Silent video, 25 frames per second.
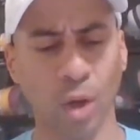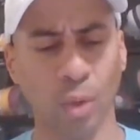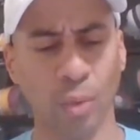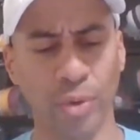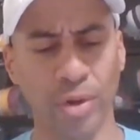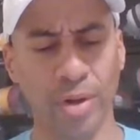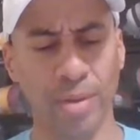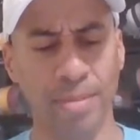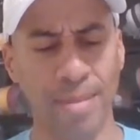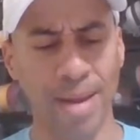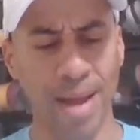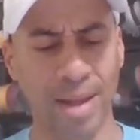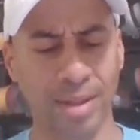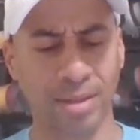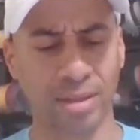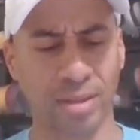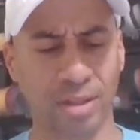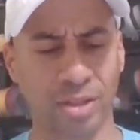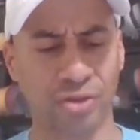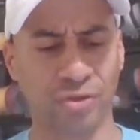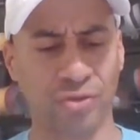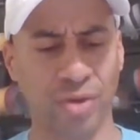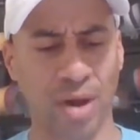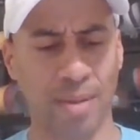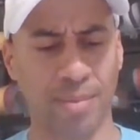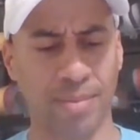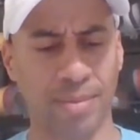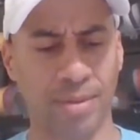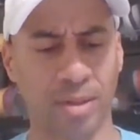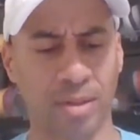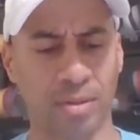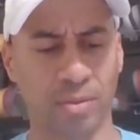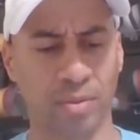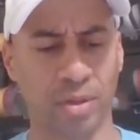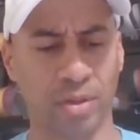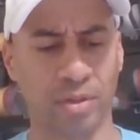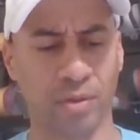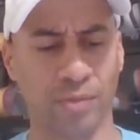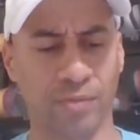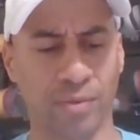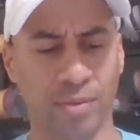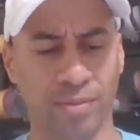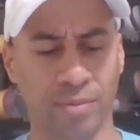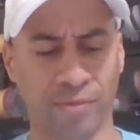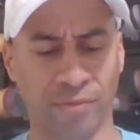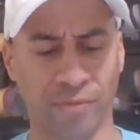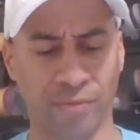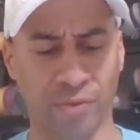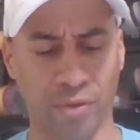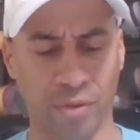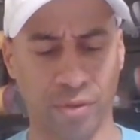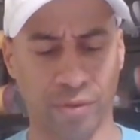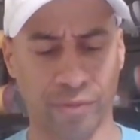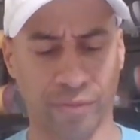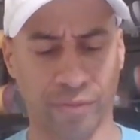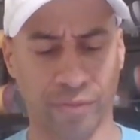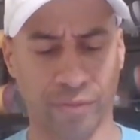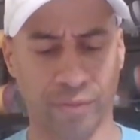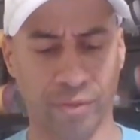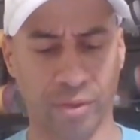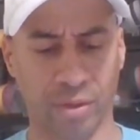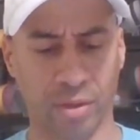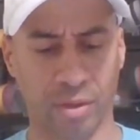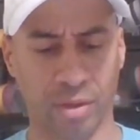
Reimagines the dropping with November 4th.